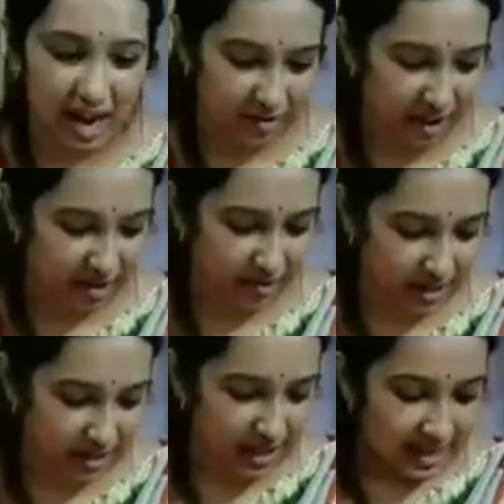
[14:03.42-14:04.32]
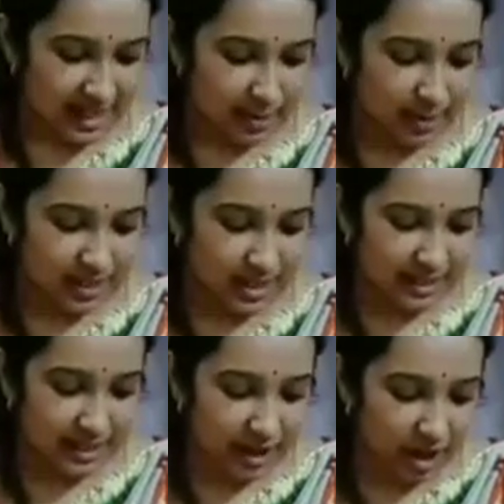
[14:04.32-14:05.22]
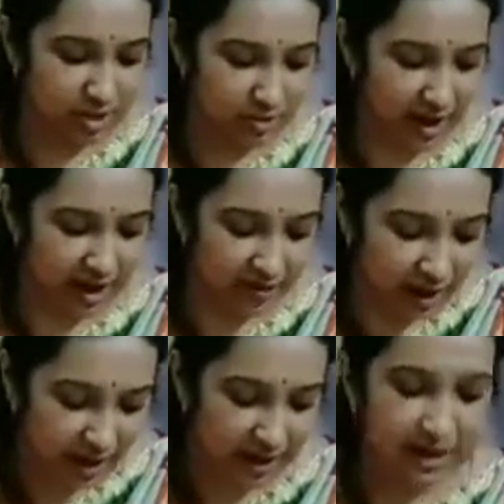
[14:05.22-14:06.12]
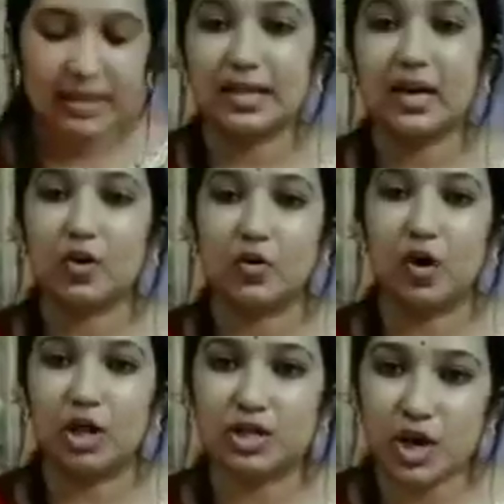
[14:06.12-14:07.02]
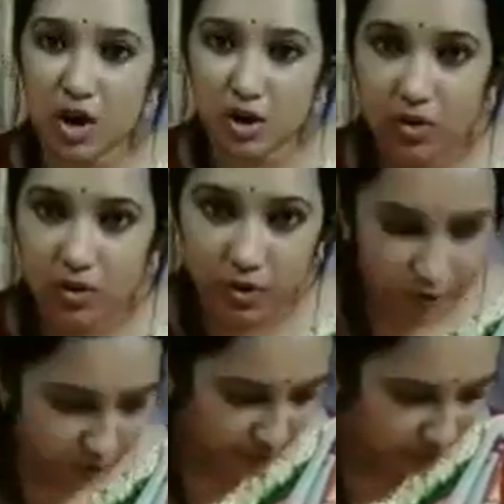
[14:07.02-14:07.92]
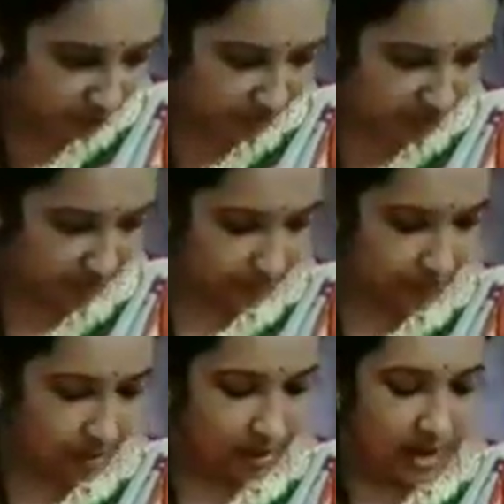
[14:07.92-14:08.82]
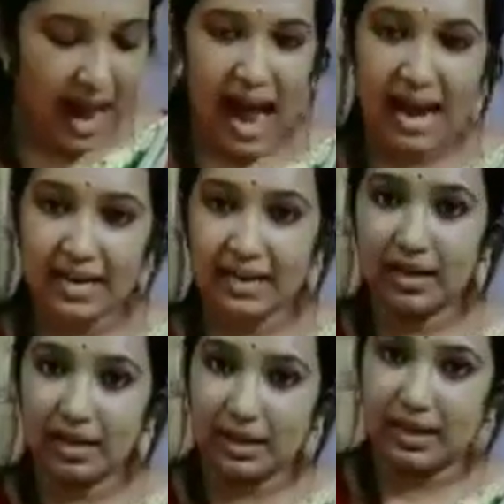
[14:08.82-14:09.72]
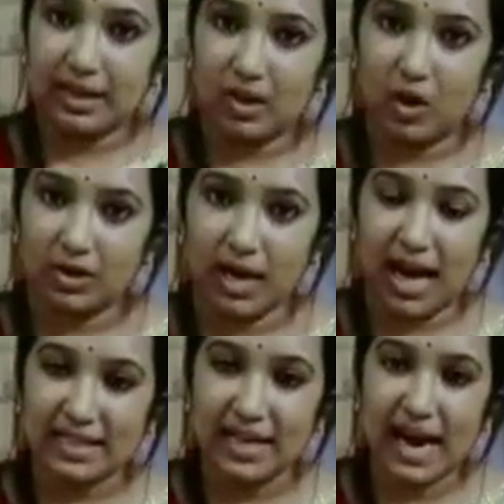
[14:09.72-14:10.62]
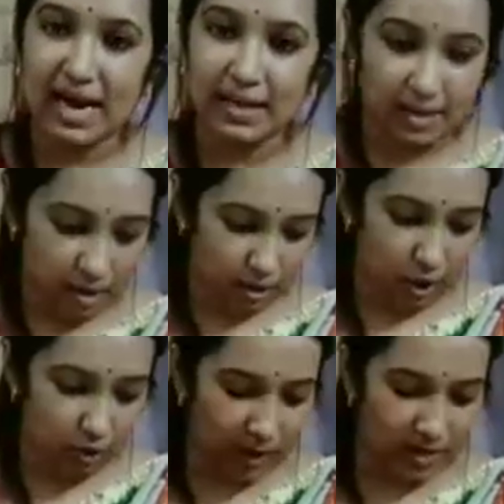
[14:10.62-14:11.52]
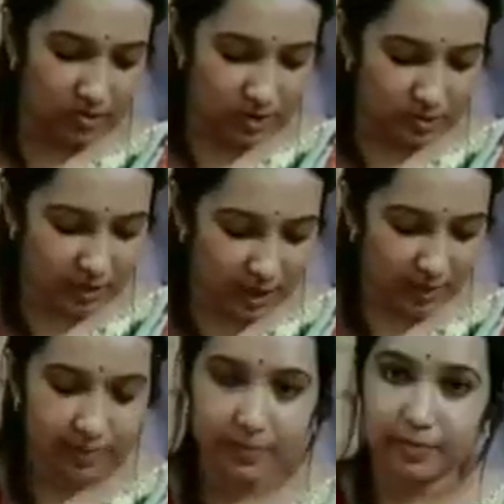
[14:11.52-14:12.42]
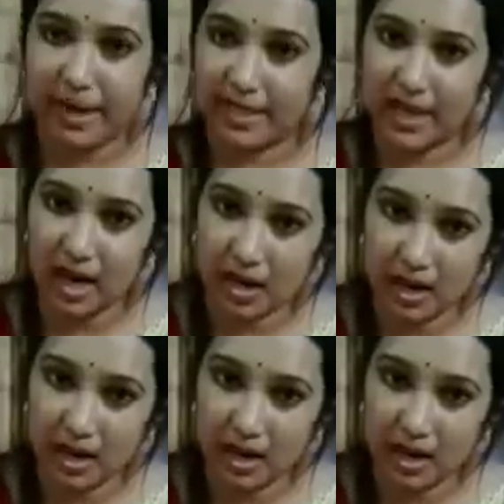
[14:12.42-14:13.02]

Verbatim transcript: and ran fast. That means the deer also ran away. The crow also flew away. And on the other hand, the tortoise was free by the